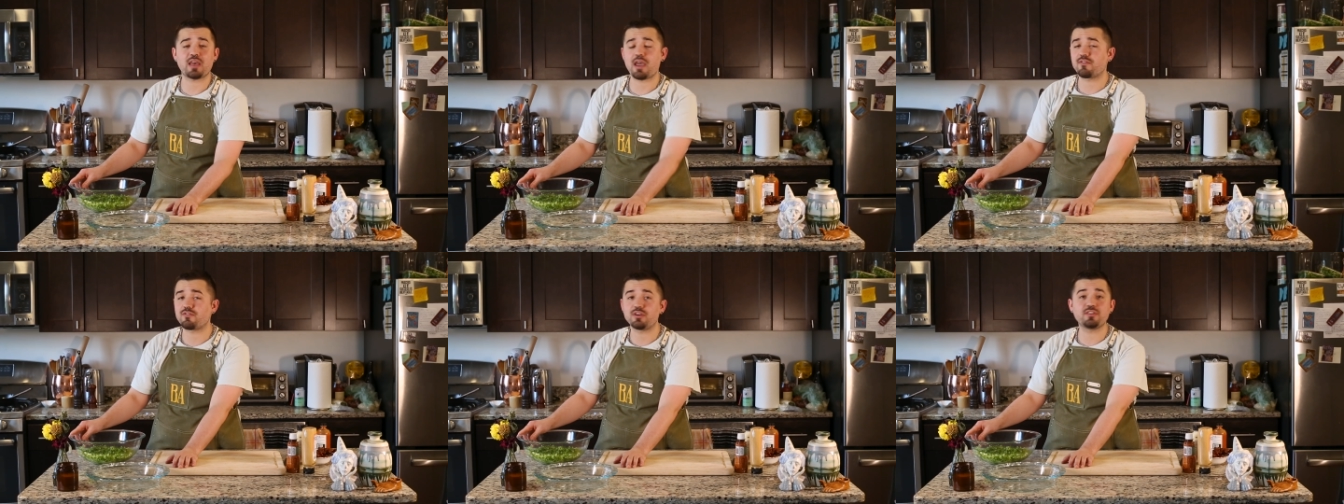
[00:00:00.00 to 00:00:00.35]

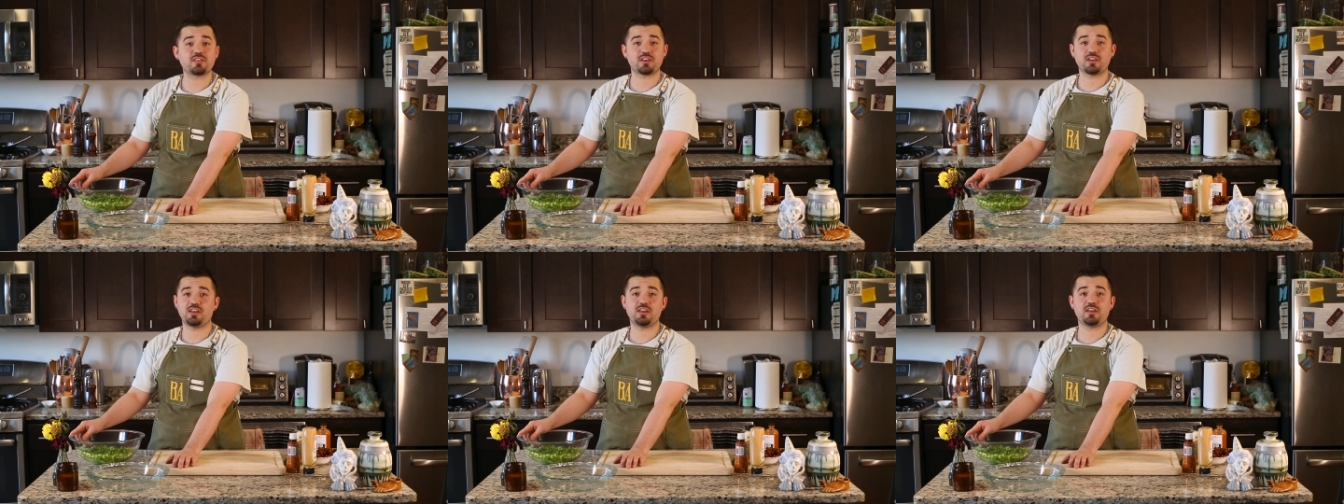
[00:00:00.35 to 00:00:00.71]

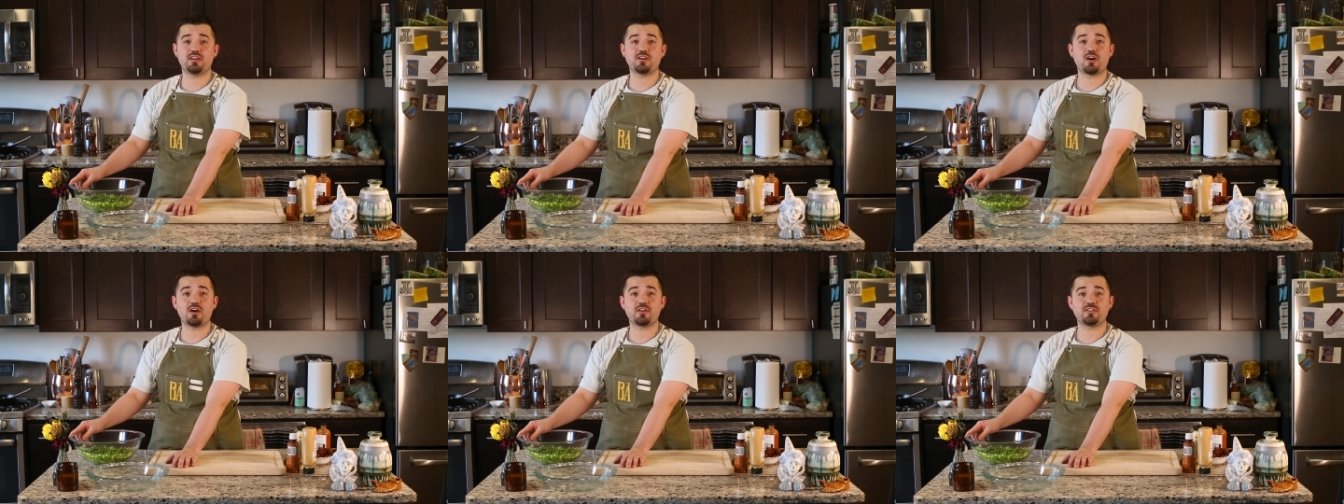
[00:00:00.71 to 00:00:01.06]
everything
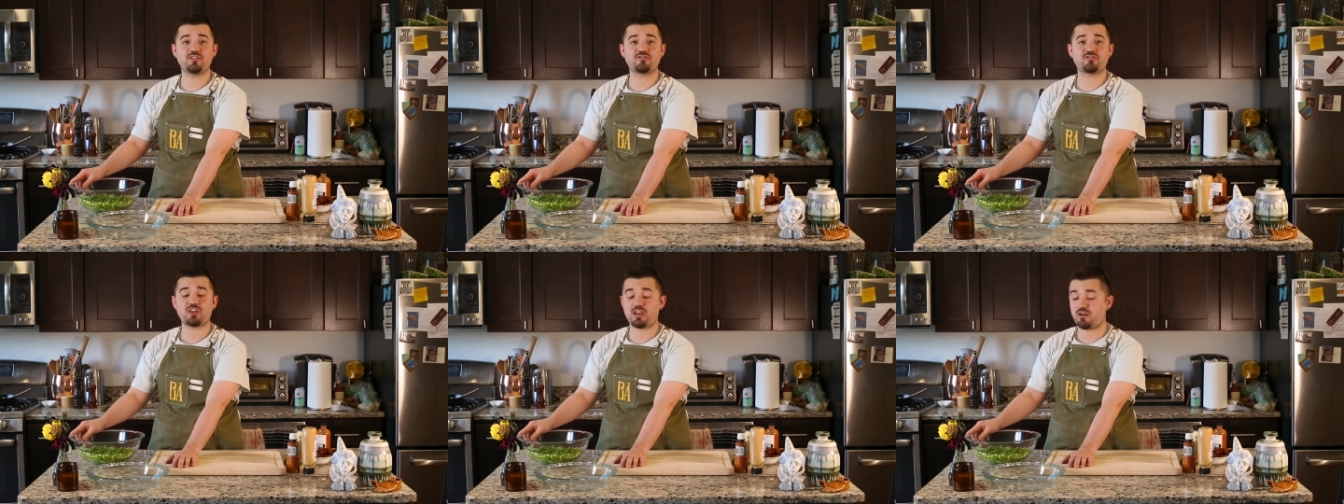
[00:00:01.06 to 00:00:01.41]
in on
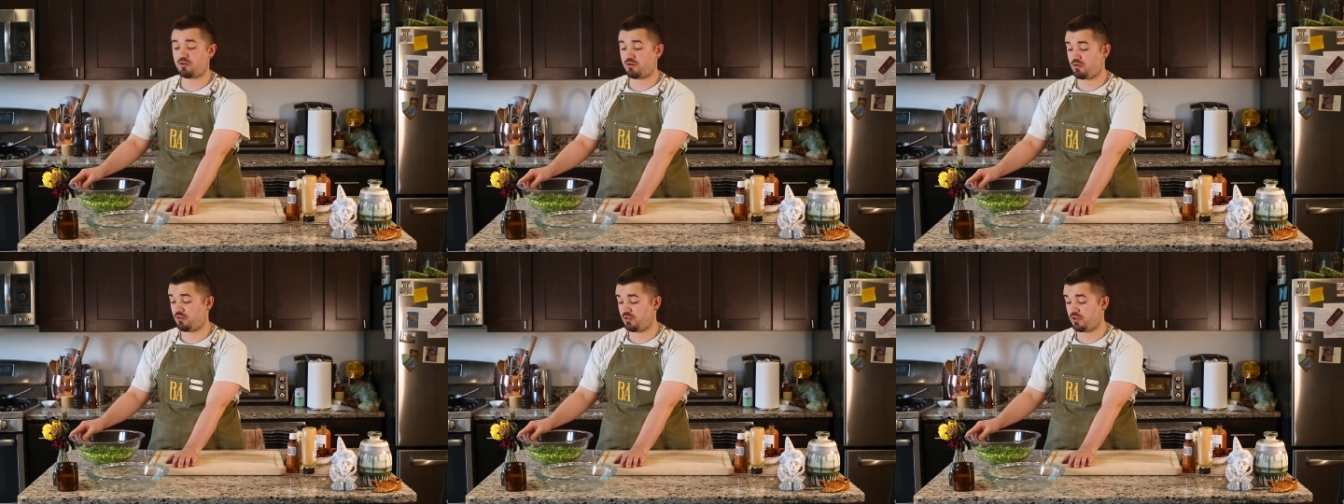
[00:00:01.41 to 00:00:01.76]
this
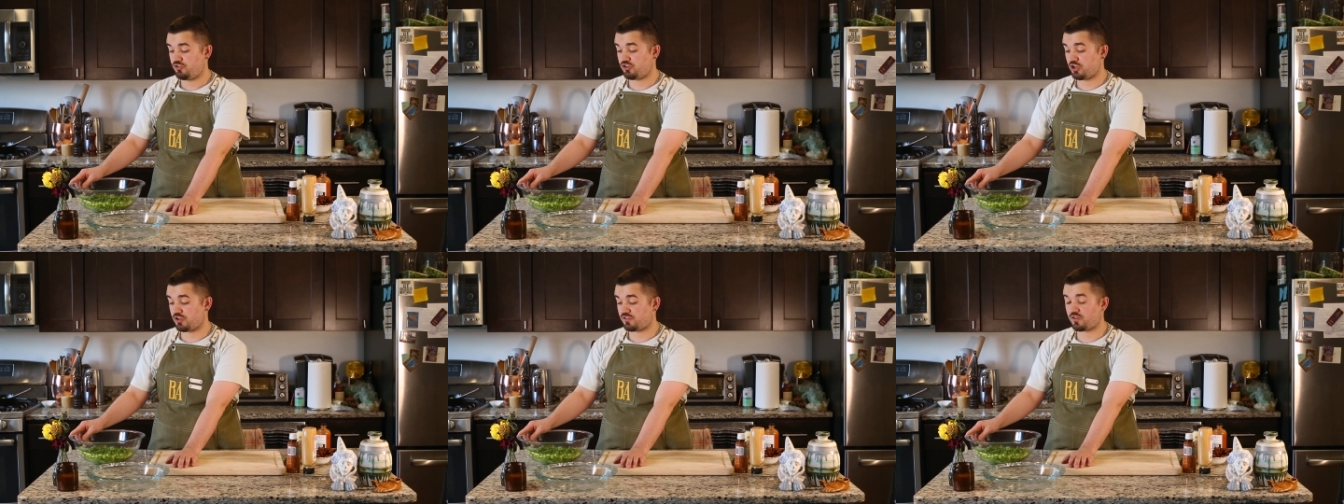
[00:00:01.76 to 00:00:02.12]
channel.
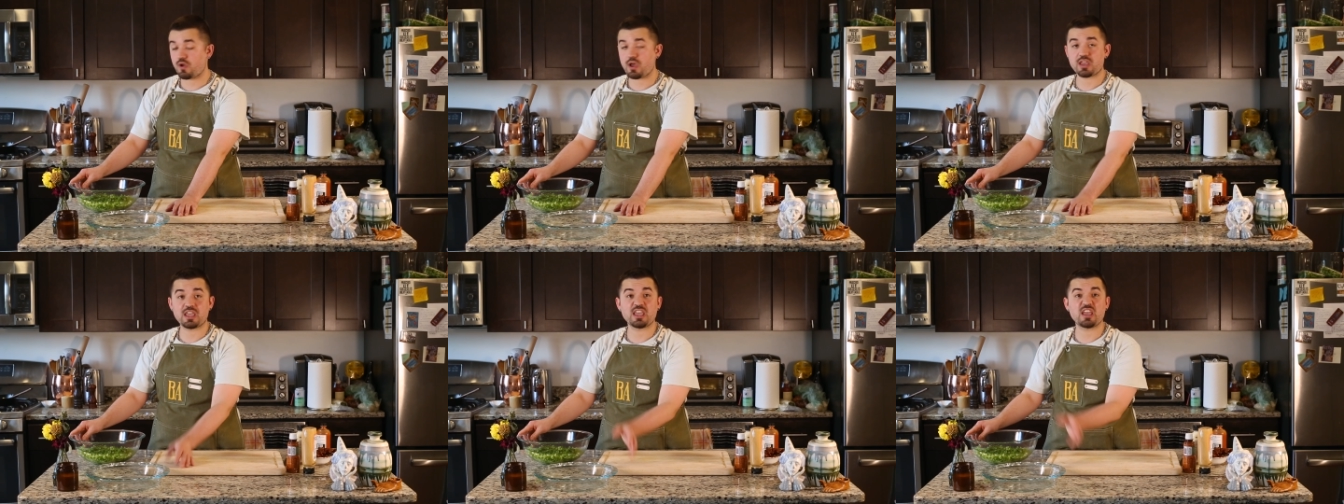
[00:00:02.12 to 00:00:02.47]
Just so
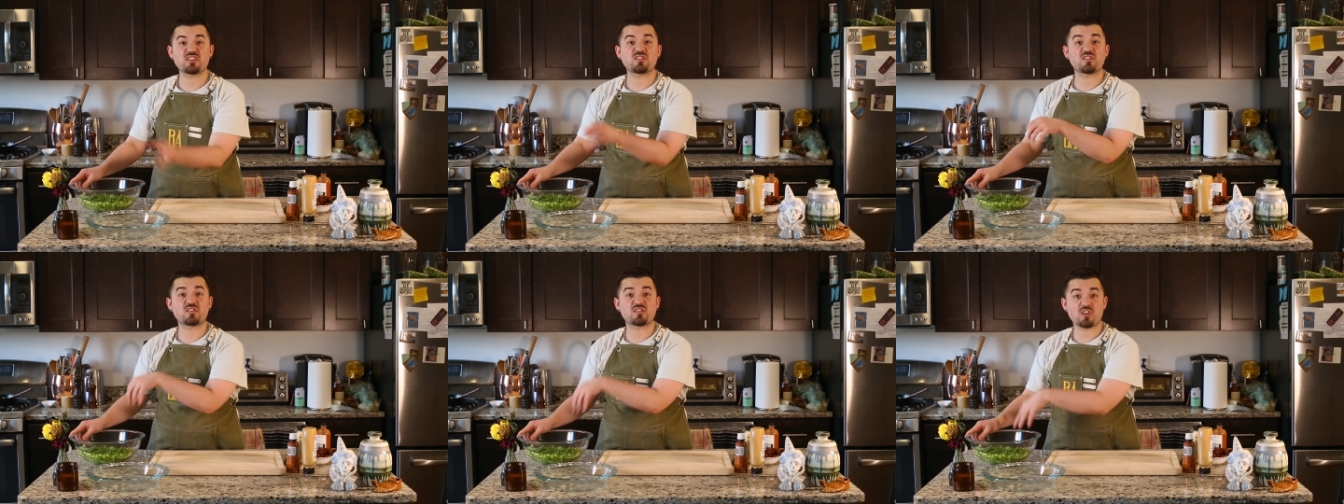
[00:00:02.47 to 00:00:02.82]
I can
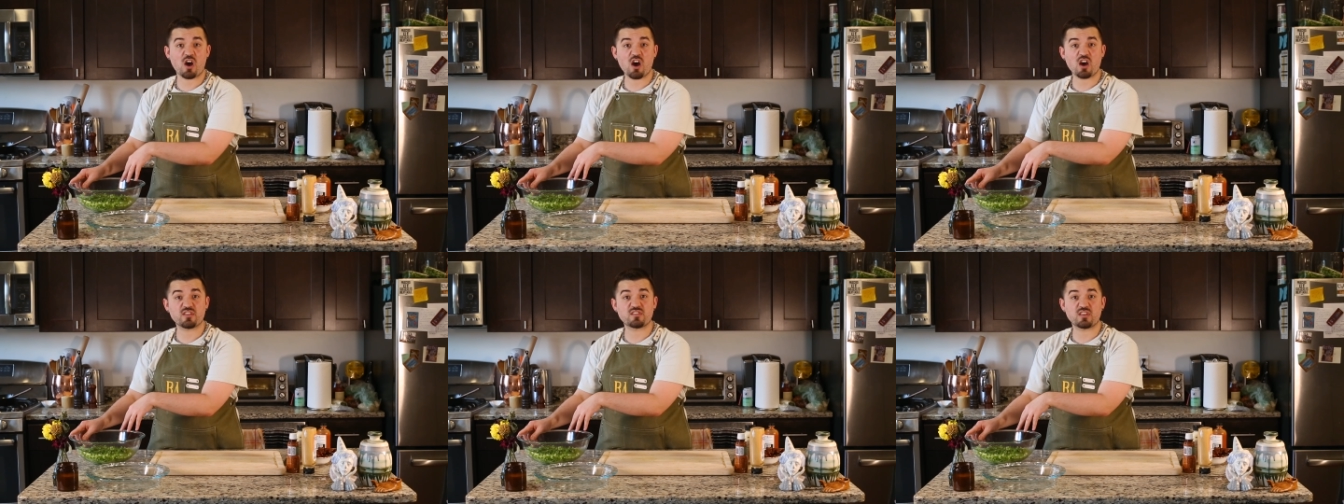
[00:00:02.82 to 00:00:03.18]
get the
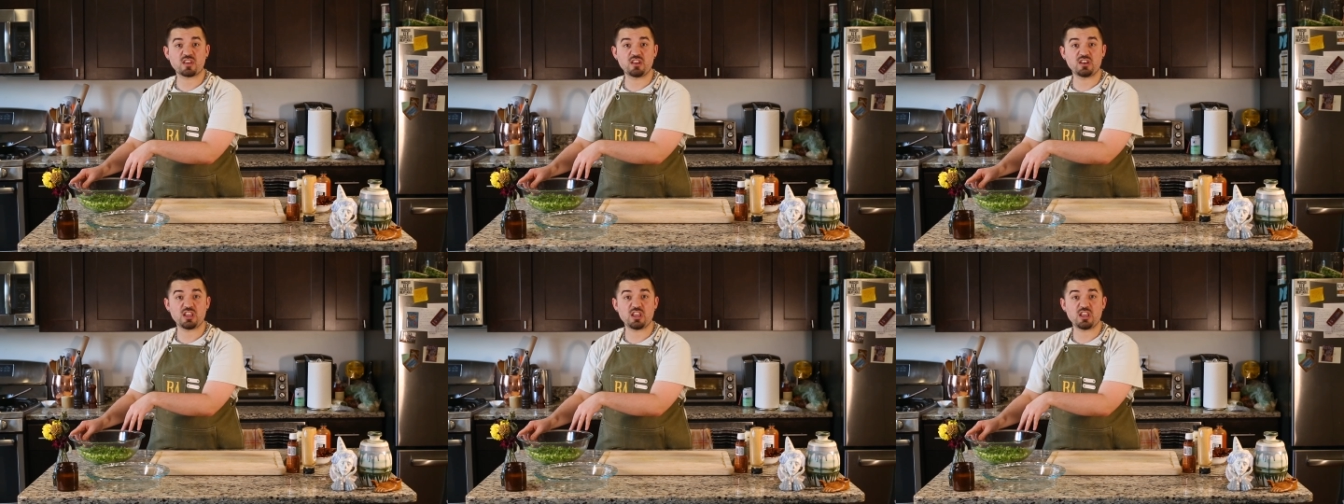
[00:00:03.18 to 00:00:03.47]
sauce in